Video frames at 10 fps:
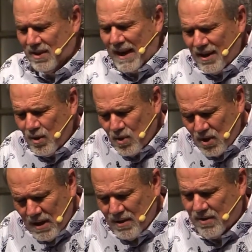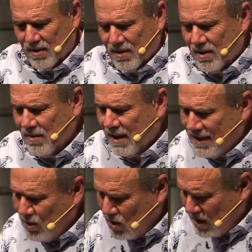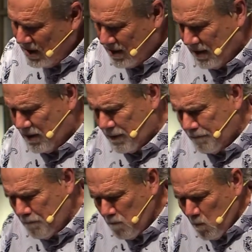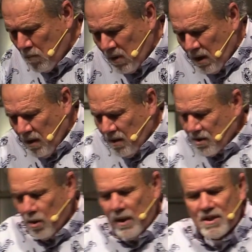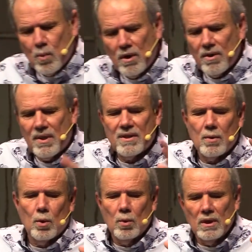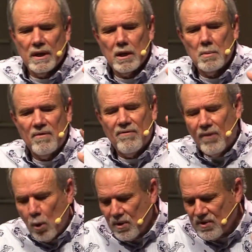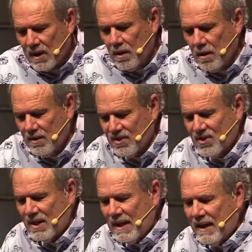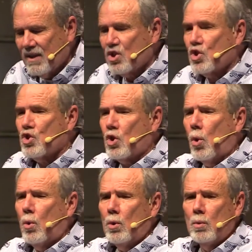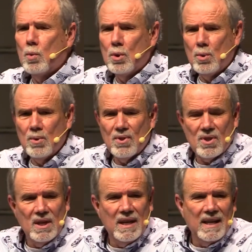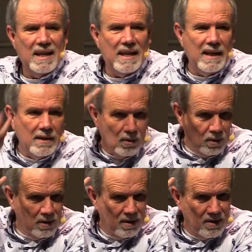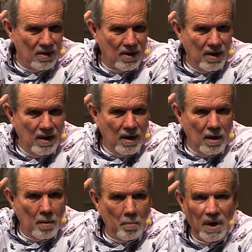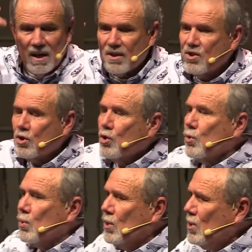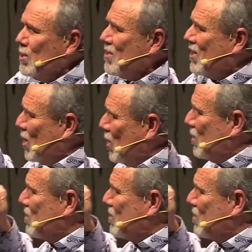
thank you, Jesus. Thank you, Jesus. So that's one of the things that we're really going to be focusing on is seeing soul wounds healed. Because through those